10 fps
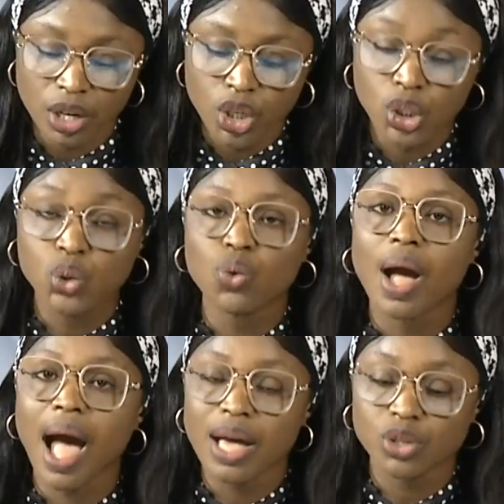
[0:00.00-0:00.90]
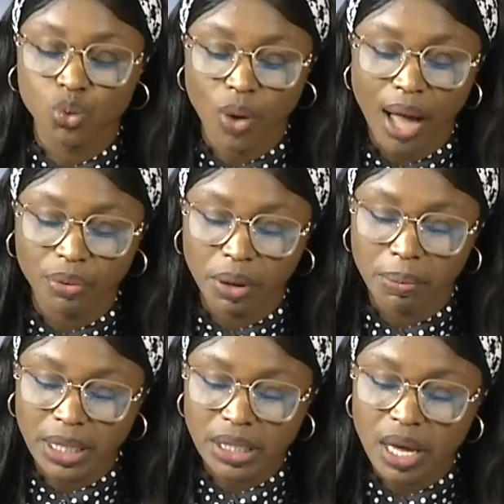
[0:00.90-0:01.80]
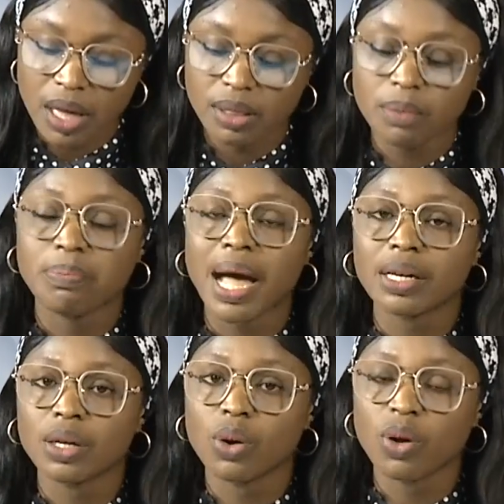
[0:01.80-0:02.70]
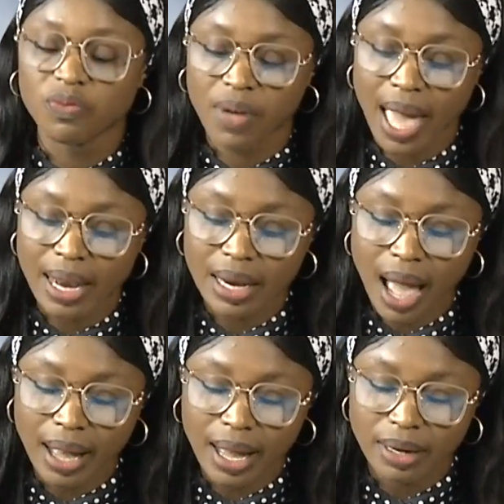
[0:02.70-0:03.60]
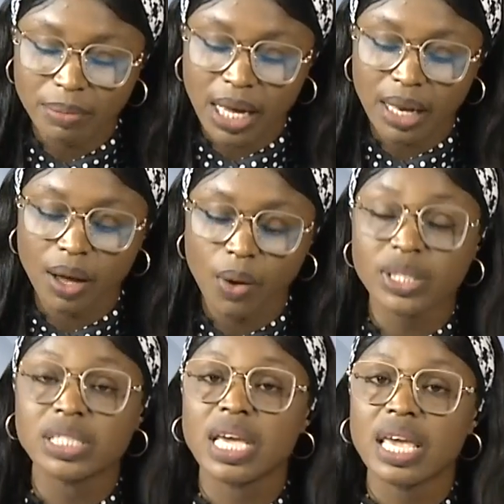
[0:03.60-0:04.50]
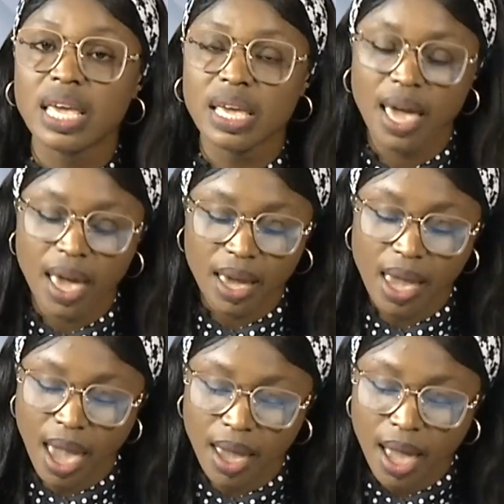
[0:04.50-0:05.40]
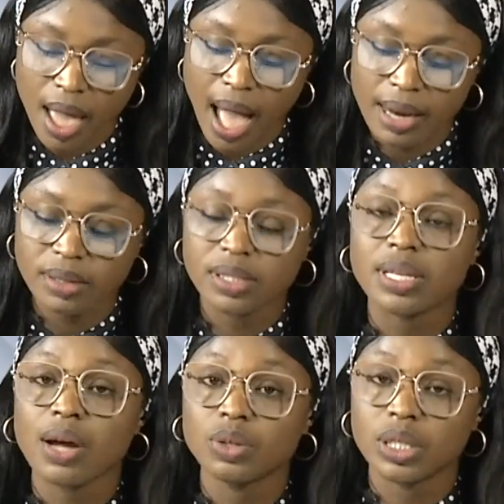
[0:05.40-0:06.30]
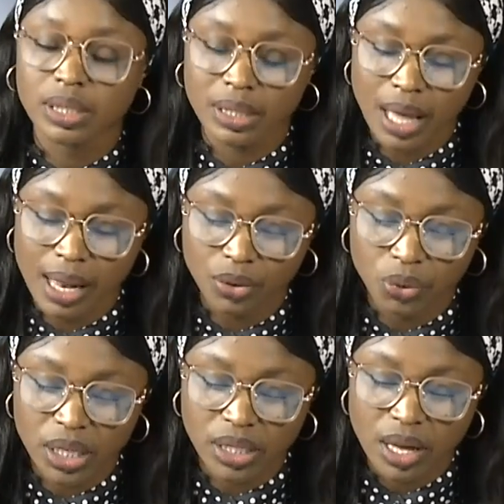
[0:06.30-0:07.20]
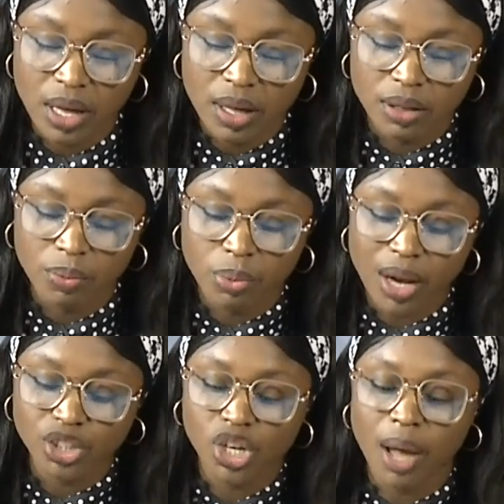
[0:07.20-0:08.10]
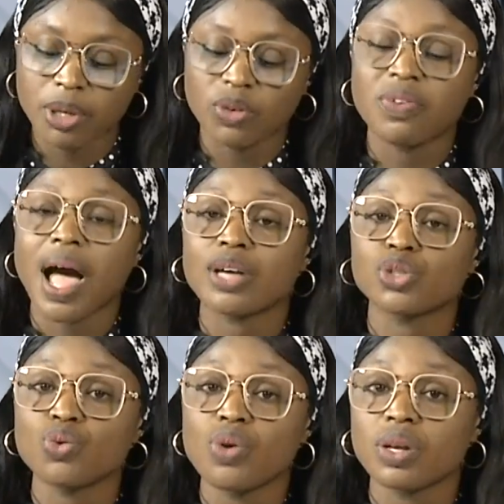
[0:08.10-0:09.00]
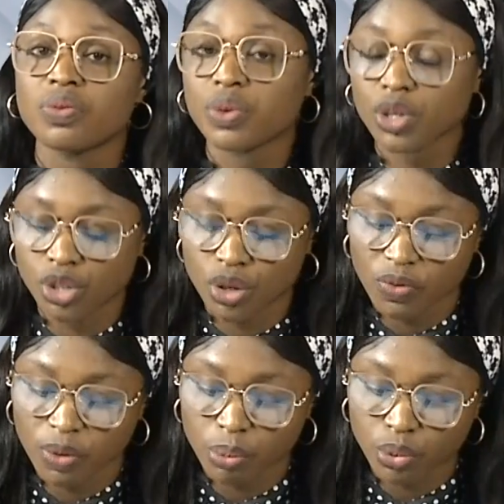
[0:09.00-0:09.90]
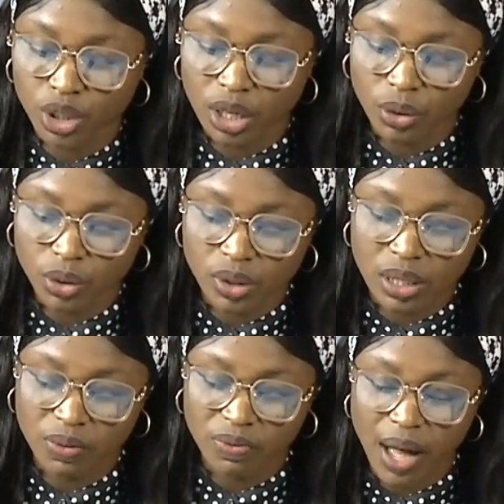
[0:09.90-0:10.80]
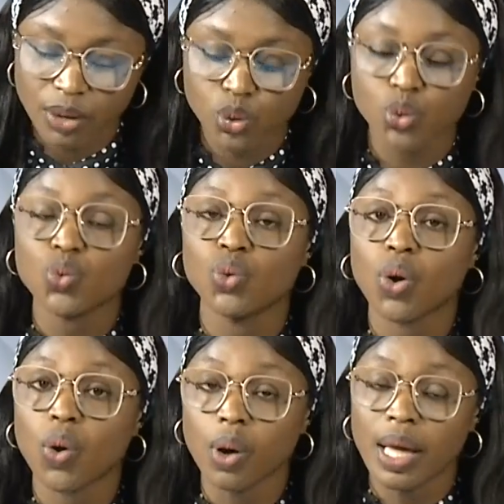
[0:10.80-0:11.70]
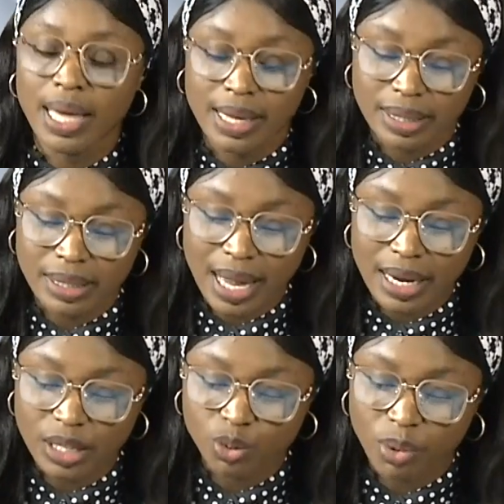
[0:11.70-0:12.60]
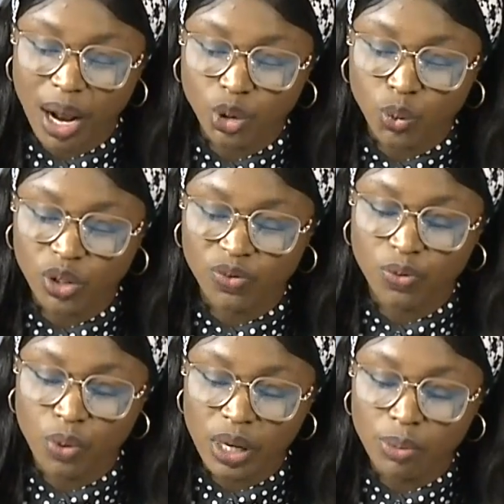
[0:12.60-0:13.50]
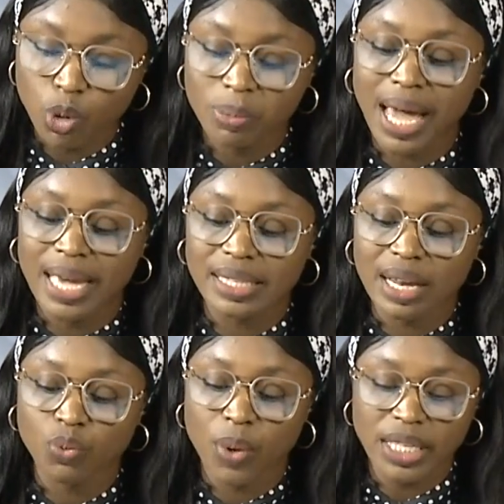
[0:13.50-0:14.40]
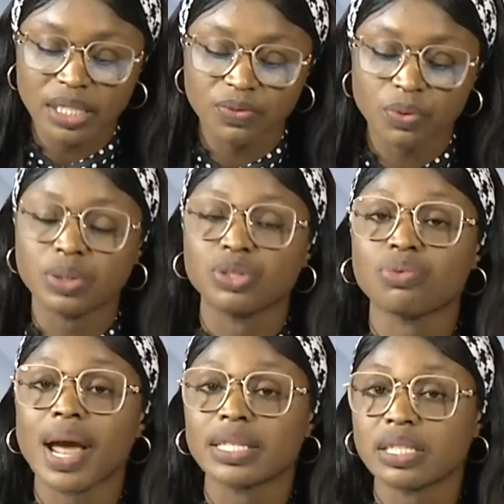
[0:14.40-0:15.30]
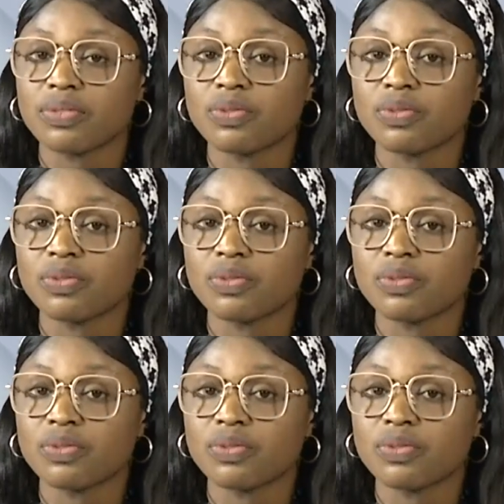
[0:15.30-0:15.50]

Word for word: stroke ASUU agreement, a backlog of end academic allowance EAA and astounding salaries. The branch chairman of ASUU, University of Abuja, Dr. Silvanus Ugo, said his branch was fully mobilized and waiting for a directive